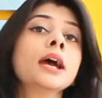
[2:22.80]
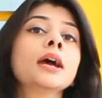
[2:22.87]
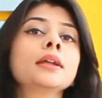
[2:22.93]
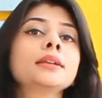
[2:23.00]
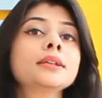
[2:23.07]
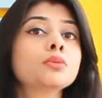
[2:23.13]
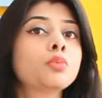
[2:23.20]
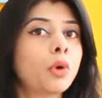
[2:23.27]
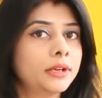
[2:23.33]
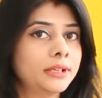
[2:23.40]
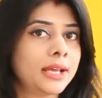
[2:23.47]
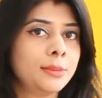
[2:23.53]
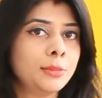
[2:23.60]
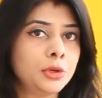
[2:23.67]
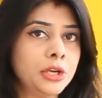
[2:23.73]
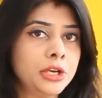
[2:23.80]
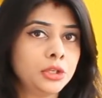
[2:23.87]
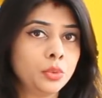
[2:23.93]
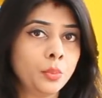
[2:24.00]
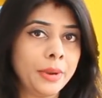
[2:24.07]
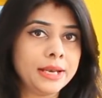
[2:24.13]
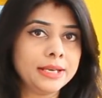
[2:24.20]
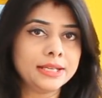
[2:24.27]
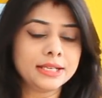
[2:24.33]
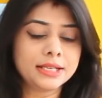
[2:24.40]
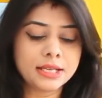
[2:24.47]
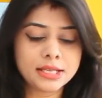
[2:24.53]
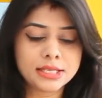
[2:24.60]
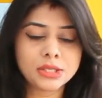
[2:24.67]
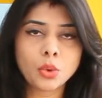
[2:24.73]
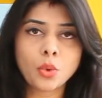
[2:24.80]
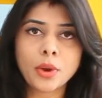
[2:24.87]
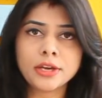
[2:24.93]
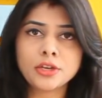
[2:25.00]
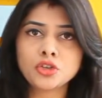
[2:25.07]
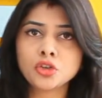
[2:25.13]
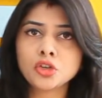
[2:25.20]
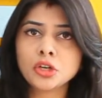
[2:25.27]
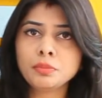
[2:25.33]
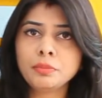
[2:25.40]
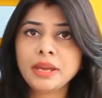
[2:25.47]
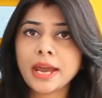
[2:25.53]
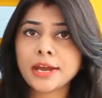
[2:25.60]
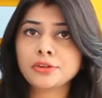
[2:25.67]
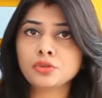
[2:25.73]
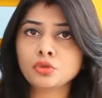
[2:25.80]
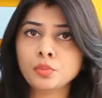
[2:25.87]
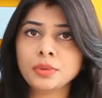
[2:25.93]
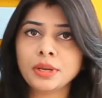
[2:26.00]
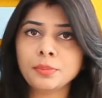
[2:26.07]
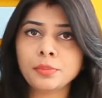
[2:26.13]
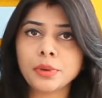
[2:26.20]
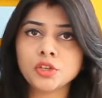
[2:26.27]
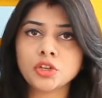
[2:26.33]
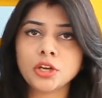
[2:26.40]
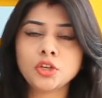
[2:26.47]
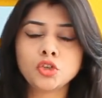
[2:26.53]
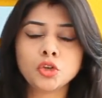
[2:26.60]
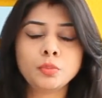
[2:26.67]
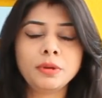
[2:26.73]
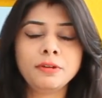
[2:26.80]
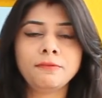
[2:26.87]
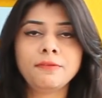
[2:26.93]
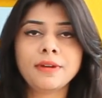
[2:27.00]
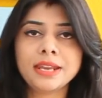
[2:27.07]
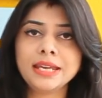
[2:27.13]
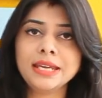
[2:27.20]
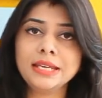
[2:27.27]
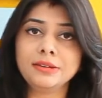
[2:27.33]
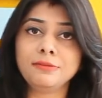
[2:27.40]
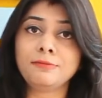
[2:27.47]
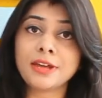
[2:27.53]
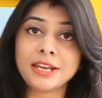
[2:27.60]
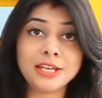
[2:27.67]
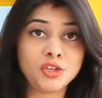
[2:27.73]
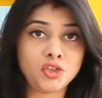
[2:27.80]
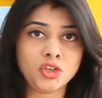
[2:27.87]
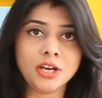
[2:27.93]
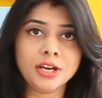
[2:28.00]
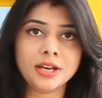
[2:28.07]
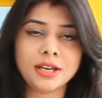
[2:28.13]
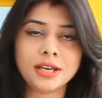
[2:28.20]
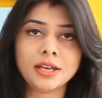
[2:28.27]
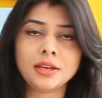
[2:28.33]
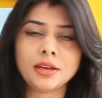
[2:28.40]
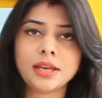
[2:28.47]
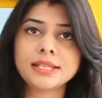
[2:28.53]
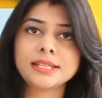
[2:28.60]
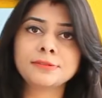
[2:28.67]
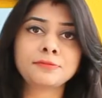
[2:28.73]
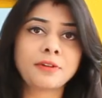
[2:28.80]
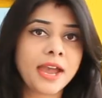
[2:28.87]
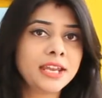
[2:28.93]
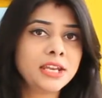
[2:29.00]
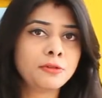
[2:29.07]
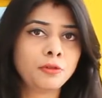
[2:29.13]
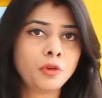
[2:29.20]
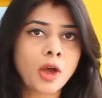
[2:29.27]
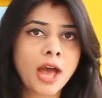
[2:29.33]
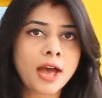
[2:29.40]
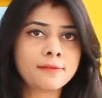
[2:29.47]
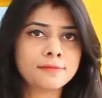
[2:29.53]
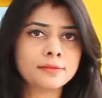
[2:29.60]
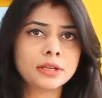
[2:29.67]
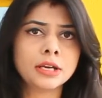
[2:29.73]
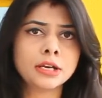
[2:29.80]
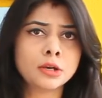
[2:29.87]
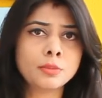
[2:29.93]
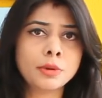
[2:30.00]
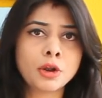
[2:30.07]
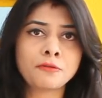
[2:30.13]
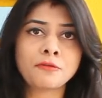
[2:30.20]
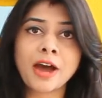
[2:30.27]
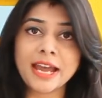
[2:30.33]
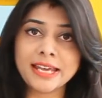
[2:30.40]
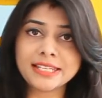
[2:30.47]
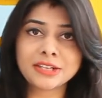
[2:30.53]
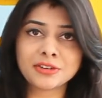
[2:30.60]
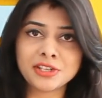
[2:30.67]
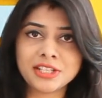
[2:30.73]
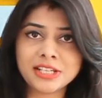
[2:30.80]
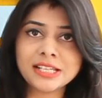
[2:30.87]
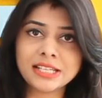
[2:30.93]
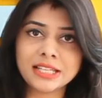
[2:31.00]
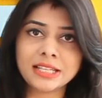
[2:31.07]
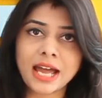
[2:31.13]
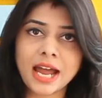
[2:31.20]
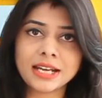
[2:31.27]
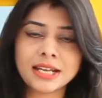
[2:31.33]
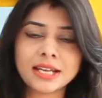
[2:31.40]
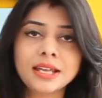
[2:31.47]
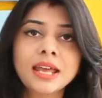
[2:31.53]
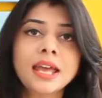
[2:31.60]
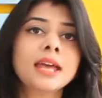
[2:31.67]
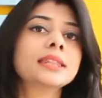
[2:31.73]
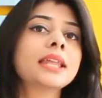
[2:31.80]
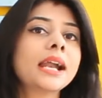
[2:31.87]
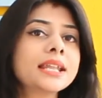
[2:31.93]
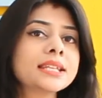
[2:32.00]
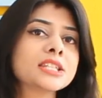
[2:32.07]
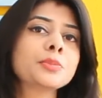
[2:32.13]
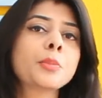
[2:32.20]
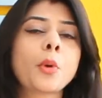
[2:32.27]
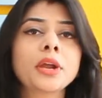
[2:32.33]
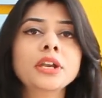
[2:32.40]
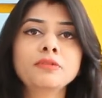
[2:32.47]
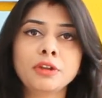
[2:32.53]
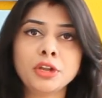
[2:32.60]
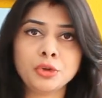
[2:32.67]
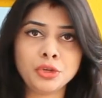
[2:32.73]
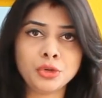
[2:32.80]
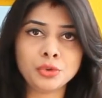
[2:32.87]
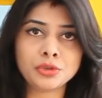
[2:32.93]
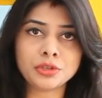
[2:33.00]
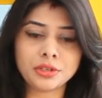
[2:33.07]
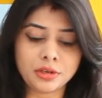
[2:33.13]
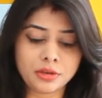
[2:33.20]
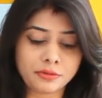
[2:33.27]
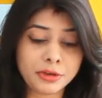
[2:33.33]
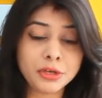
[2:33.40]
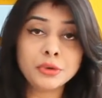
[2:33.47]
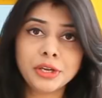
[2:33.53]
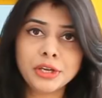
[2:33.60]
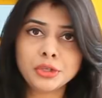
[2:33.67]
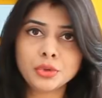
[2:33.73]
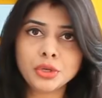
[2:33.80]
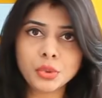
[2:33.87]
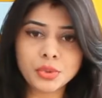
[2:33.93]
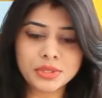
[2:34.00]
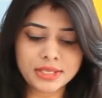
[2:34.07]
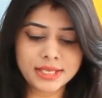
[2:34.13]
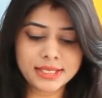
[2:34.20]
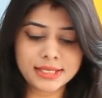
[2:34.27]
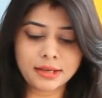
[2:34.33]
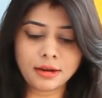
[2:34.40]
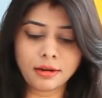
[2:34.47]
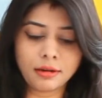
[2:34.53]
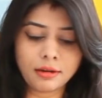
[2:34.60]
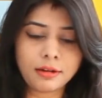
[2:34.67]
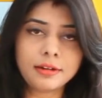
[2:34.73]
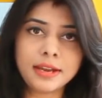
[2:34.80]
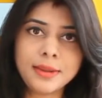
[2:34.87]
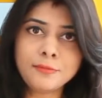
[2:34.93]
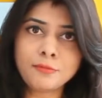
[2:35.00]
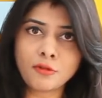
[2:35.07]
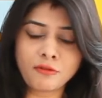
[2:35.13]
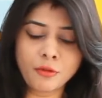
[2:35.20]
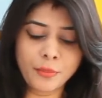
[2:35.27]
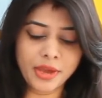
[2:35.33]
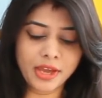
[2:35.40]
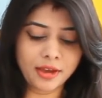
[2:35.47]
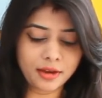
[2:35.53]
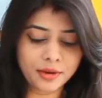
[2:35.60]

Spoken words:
Till what time you need to melt it? So it shouldn't be at room temperature, it should be very, very chilled. It's fine if you have a little bit of ice crystals in that. That is the point when you need to use this cream for whipping.